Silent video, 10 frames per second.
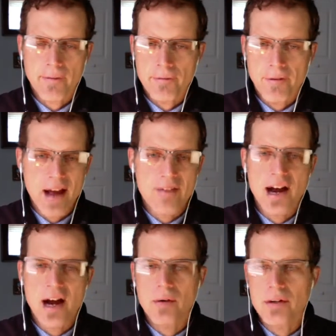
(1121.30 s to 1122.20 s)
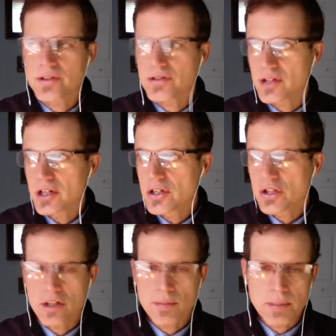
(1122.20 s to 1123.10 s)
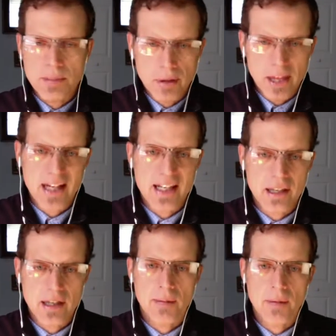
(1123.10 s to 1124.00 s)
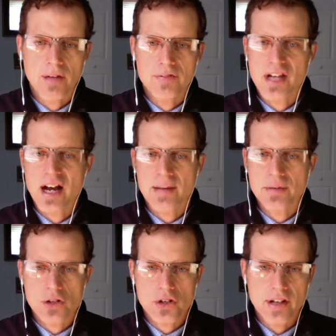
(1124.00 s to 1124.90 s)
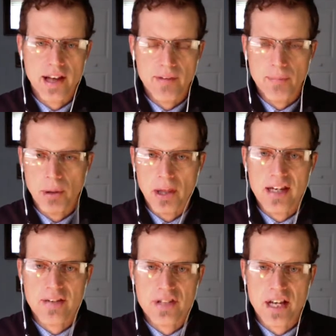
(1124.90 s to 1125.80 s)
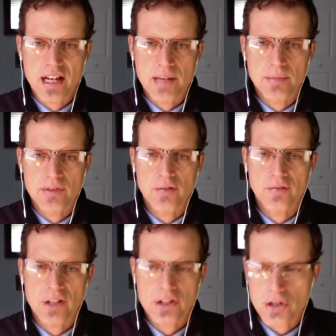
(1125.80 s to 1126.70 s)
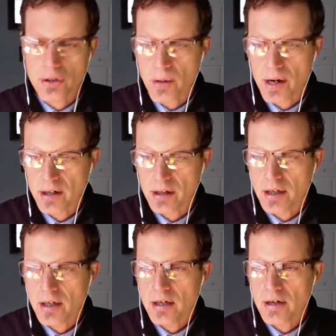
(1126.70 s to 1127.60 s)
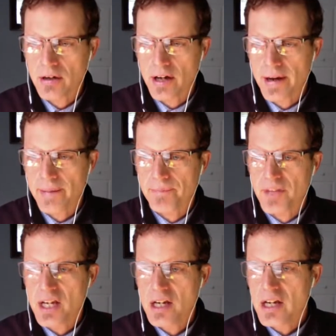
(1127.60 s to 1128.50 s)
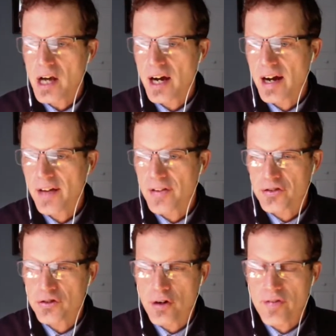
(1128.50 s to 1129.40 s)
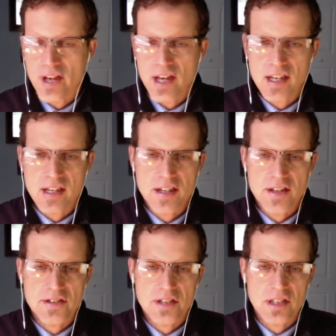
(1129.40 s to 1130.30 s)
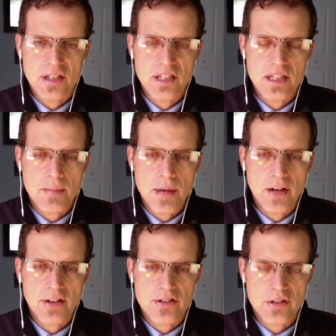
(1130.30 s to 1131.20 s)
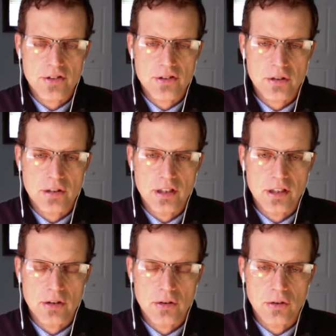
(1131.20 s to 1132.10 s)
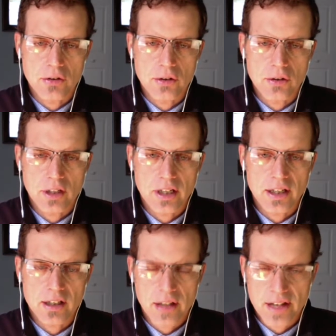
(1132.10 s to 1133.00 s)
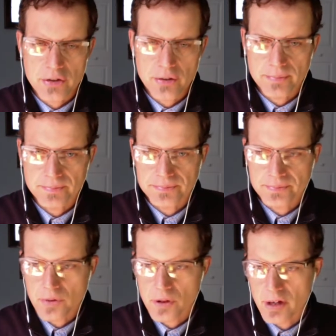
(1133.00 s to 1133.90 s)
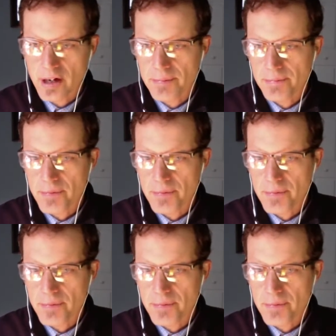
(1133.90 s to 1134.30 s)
5 hours should be plenty of time. You should have plenty of time to finish your work. Okay. The survey is in the email. It's also in Google Classroom. Okay.